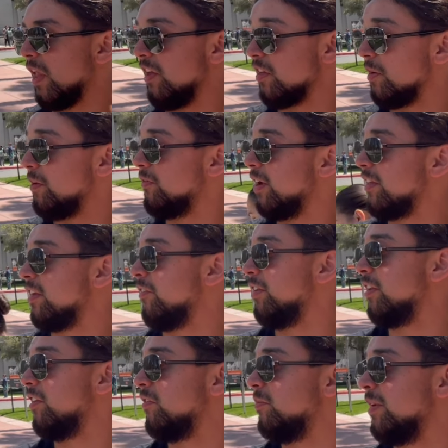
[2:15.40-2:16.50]
some advice I would
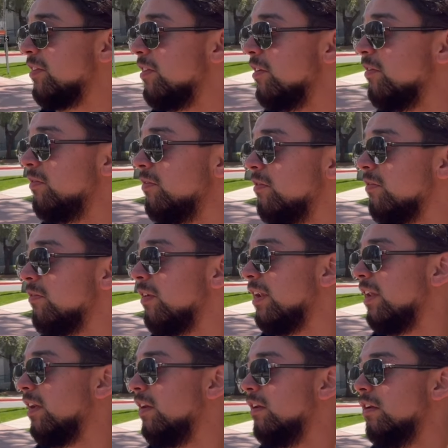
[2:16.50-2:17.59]
give myself? Yeah, right when now?
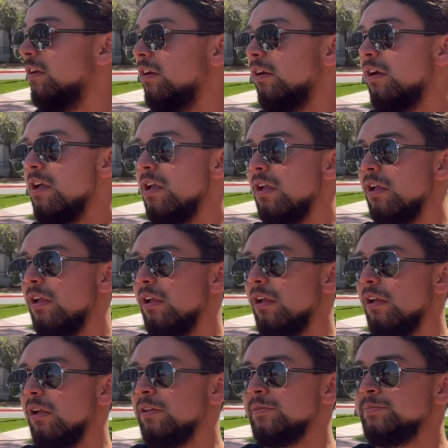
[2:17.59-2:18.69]
you first started making content.
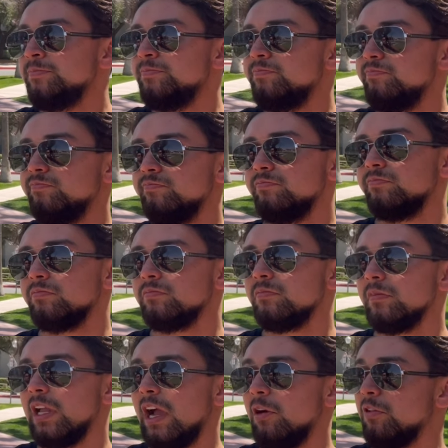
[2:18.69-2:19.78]

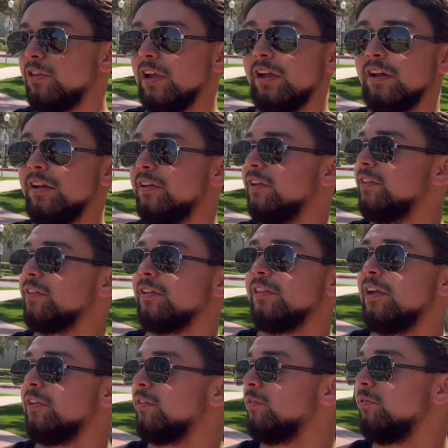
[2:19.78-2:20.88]
I wish I could have done this a
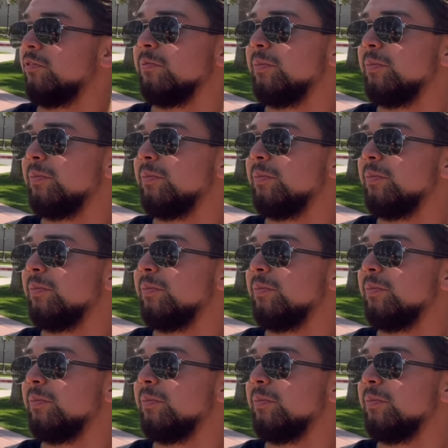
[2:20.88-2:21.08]
lot sooner,